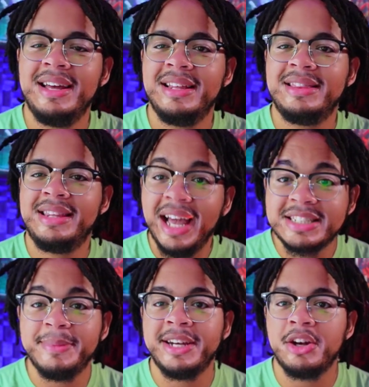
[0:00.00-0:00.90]
The
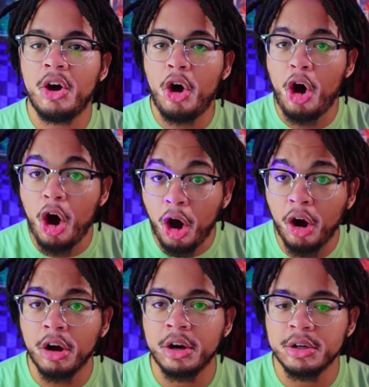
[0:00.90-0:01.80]
X-Men
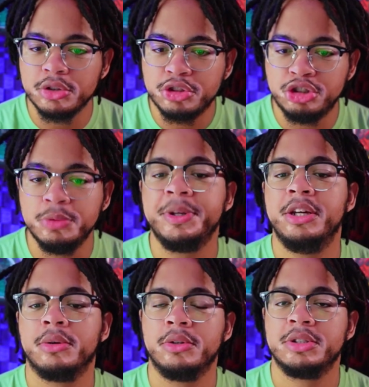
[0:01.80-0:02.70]
are
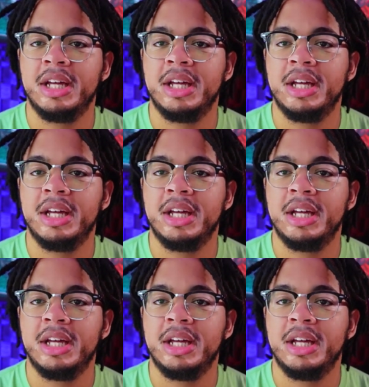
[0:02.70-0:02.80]
superheroes,